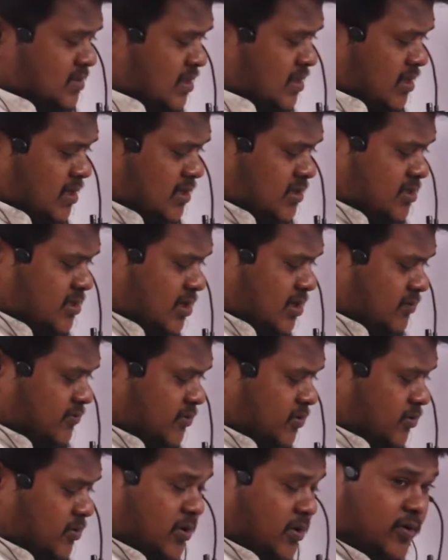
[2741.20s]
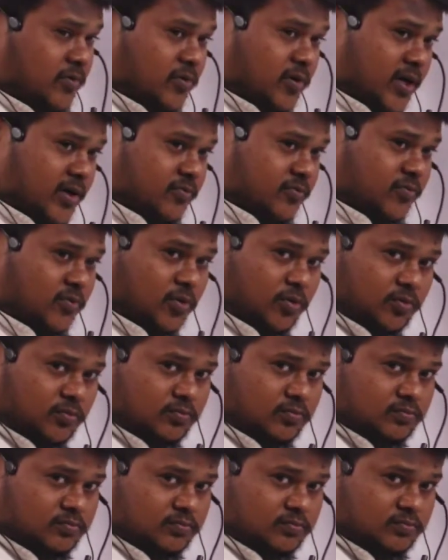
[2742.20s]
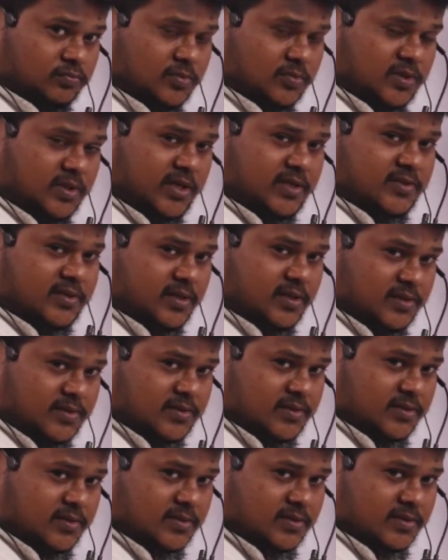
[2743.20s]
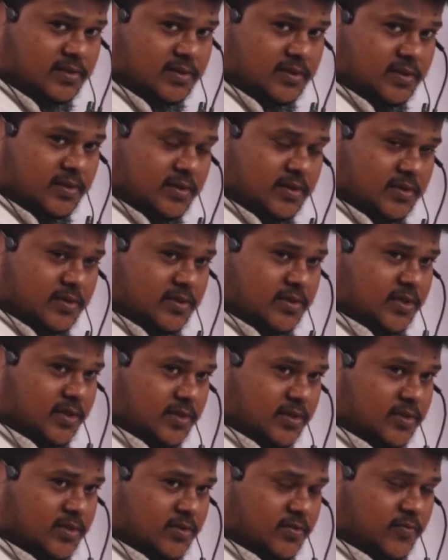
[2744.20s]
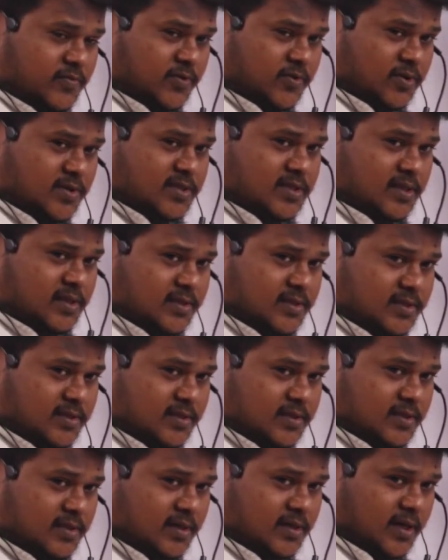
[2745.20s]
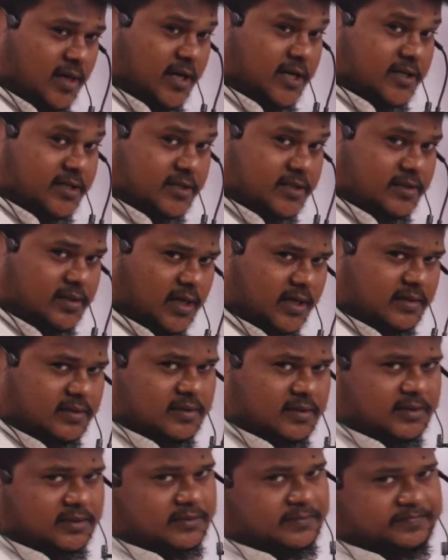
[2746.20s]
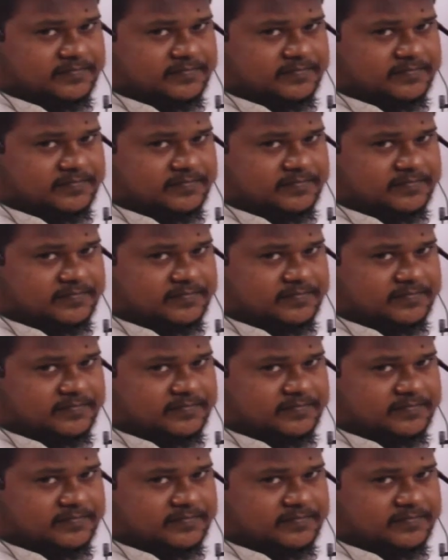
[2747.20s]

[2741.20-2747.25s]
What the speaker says: instead of 2 you have to write 4. 3 cells, 6. 4 cells, 8, like that.